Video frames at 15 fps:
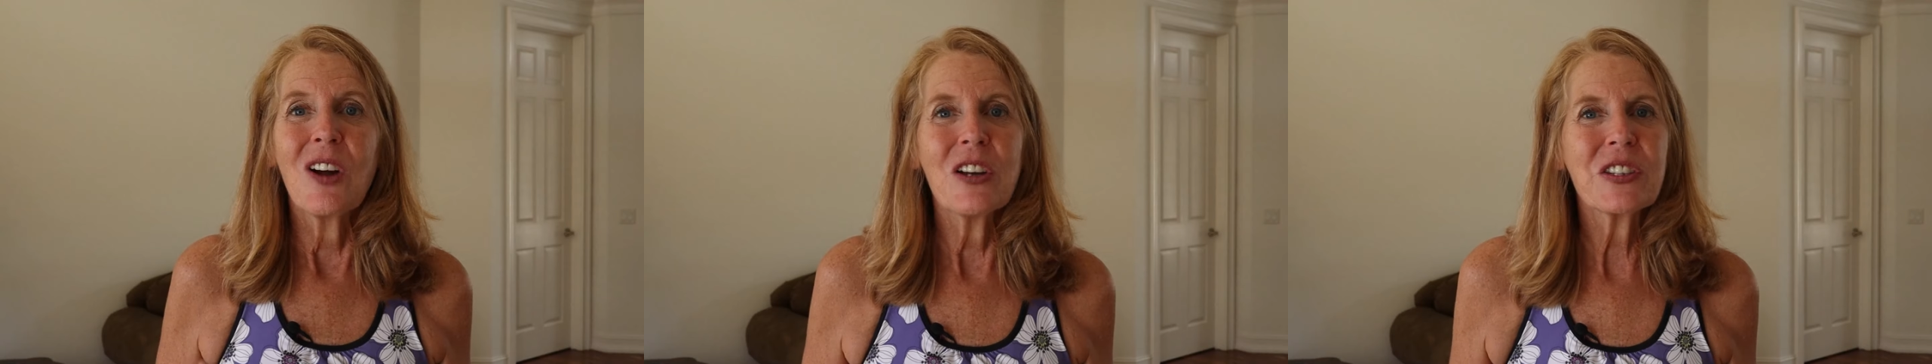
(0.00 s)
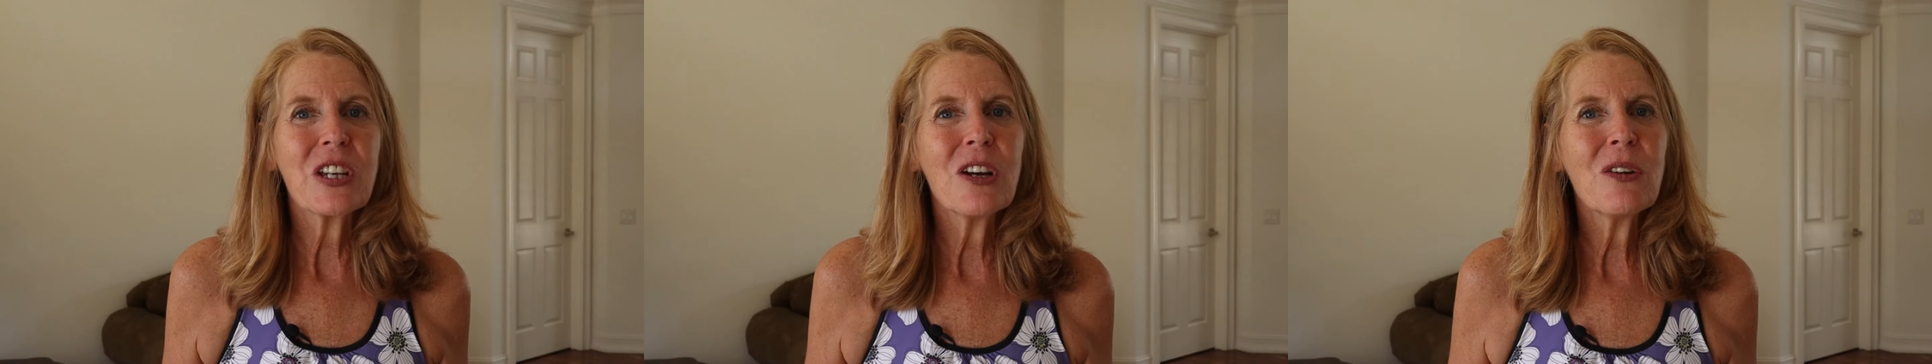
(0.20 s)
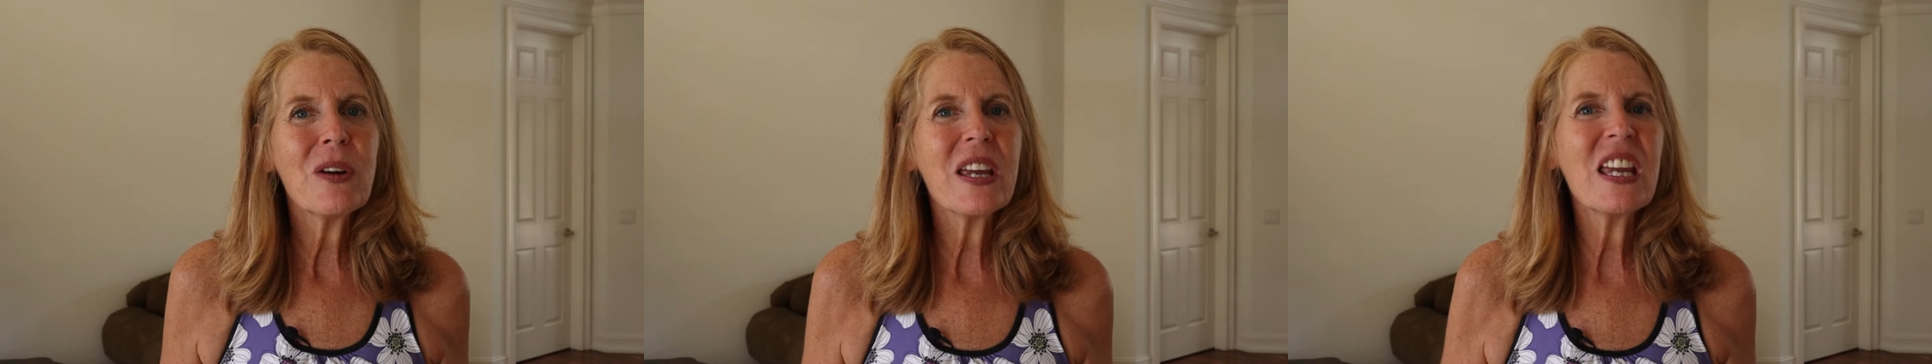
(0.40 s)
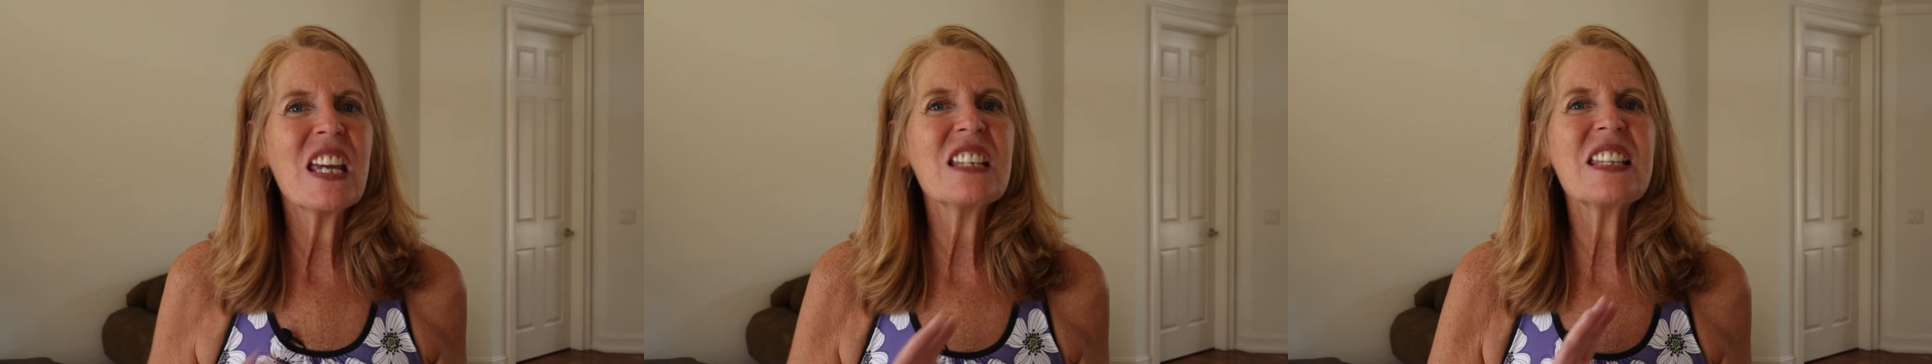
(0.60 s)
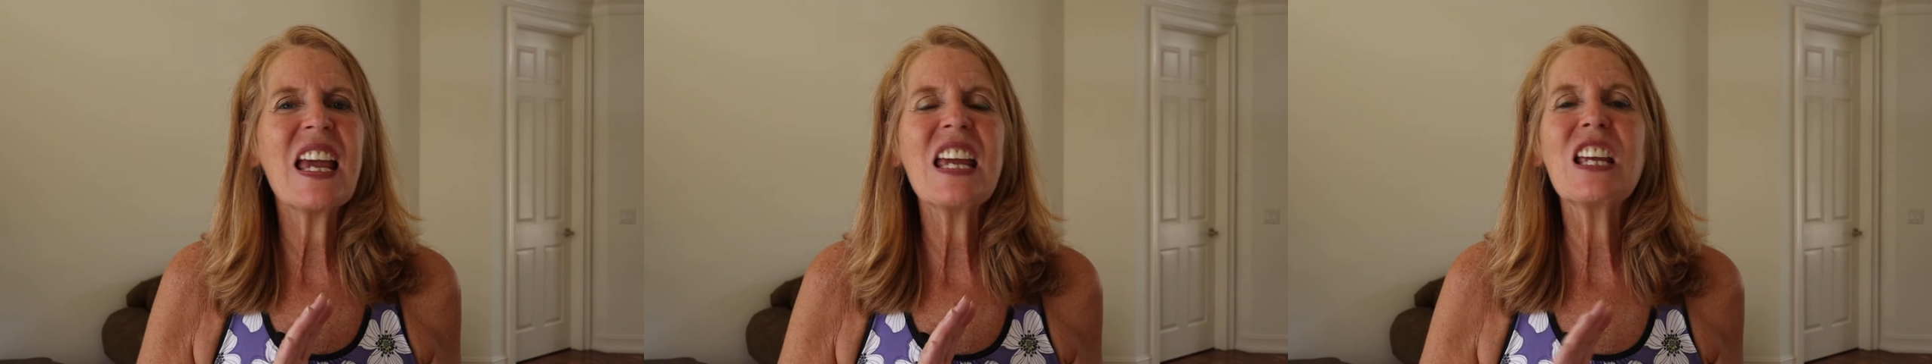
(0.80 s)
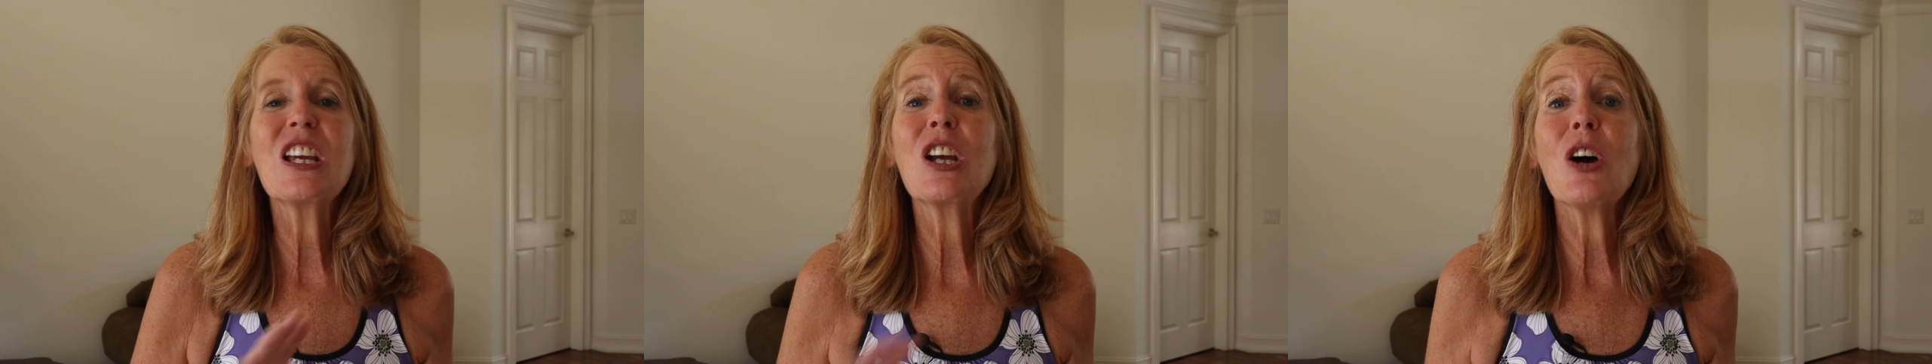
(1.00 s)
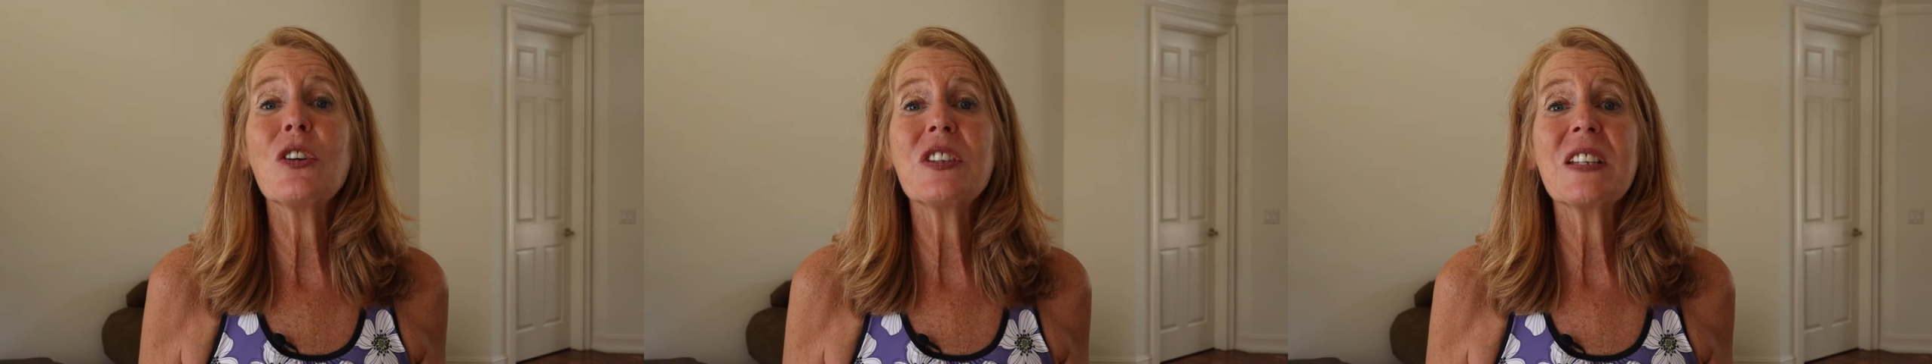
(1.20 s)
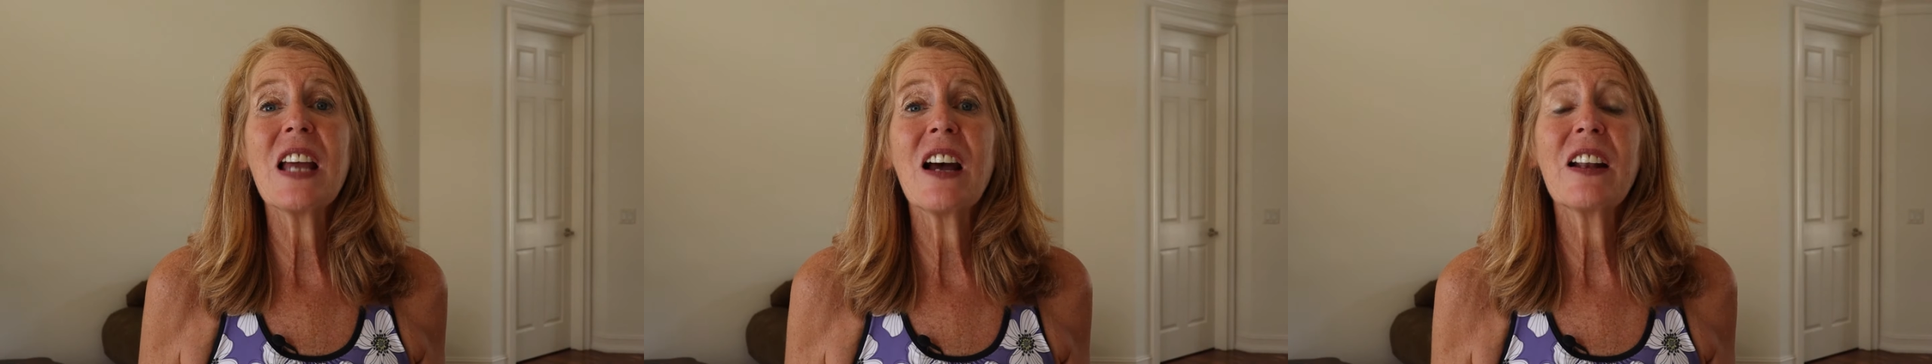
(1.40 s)
Costco is a
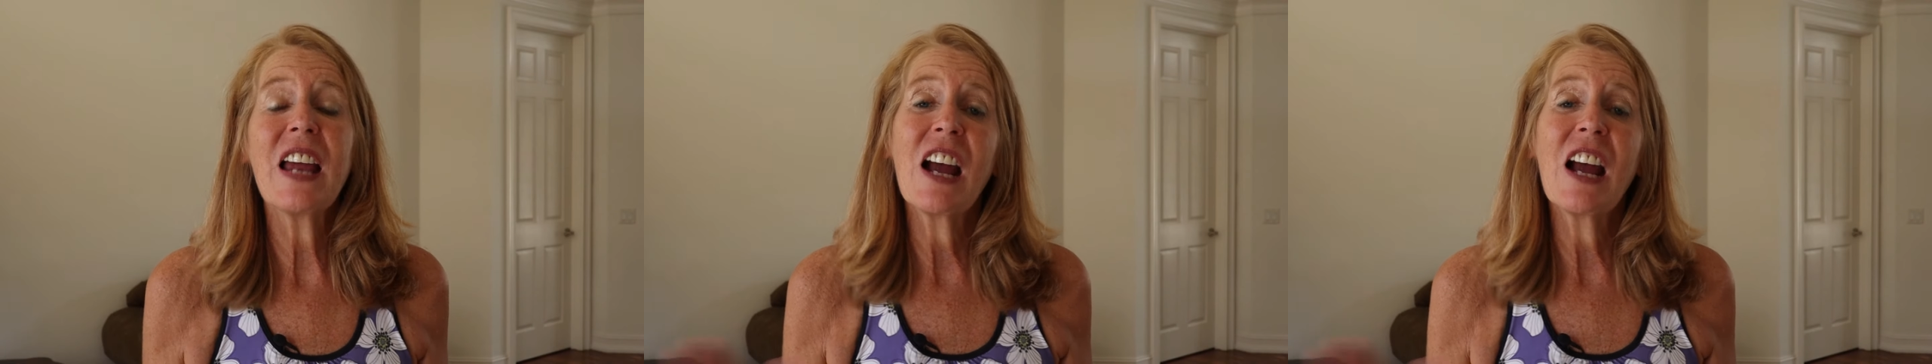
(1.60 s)
ghost town